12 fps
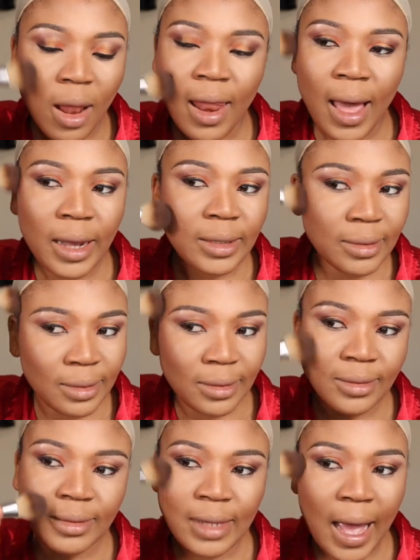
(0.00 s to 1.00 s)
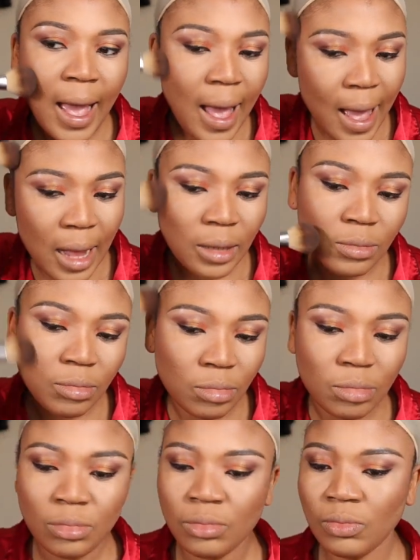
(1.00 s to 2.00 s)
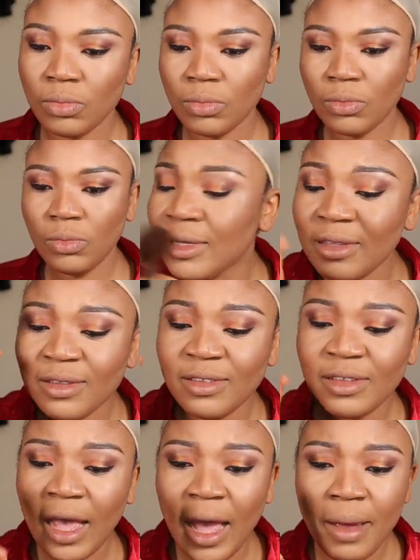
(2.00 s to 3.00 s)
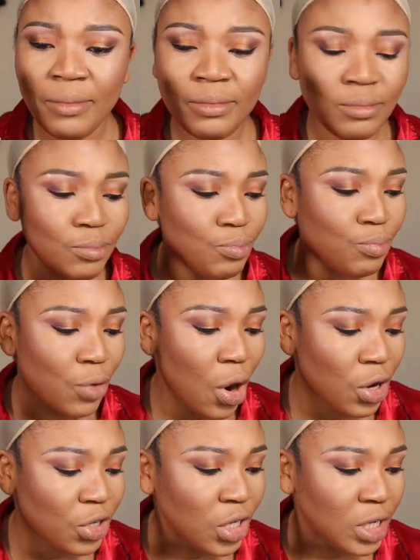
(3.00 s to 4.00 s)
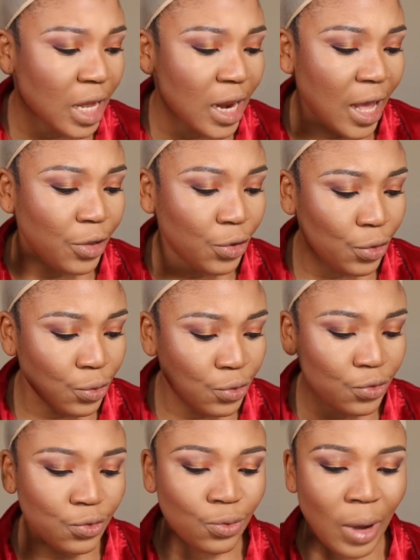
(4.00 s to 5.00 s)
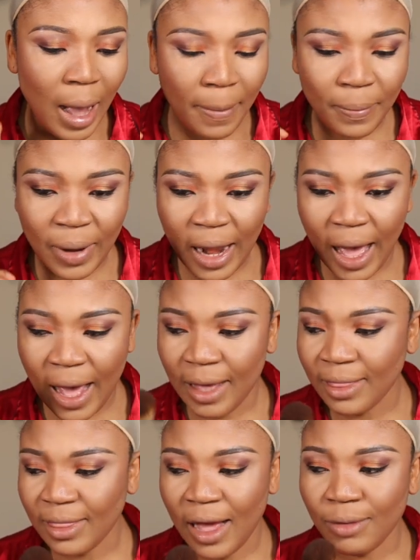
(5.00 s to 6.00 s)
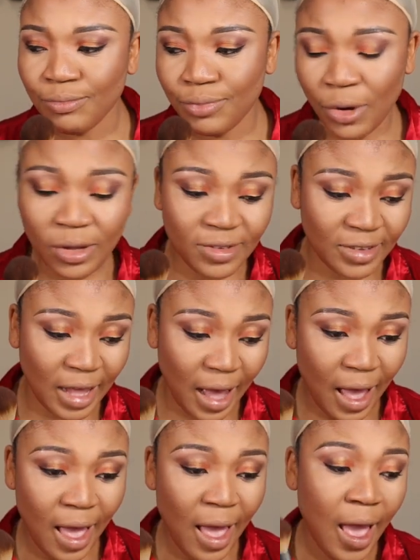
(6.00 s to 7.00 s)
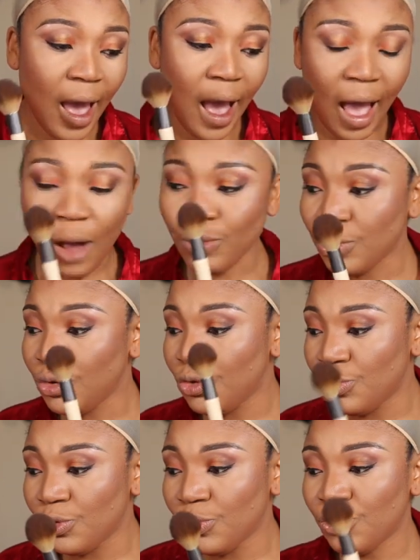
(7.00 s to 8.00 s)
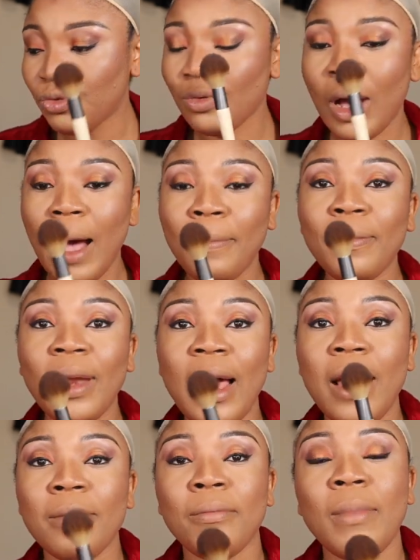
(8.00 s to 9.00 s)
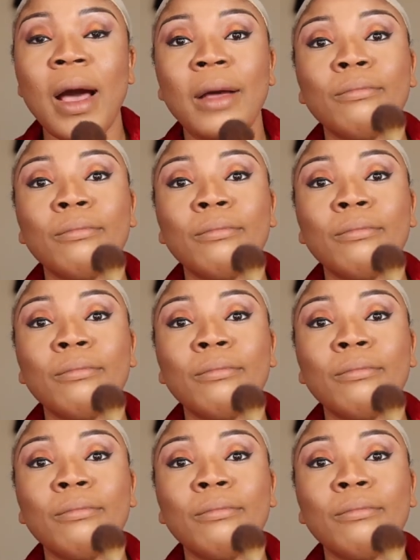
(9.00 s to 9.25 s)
like that. The same brush that I used to apply that bronzer, I will use to apply my